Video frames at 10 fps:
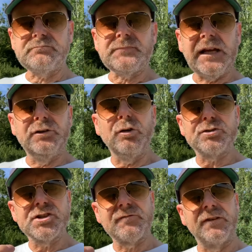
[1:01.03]
not
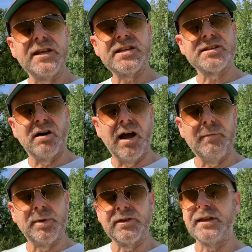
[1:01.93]
just for this site,
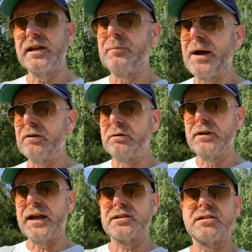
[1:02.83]
but think about your
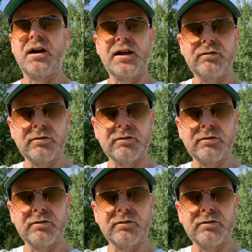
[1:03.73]
next site and your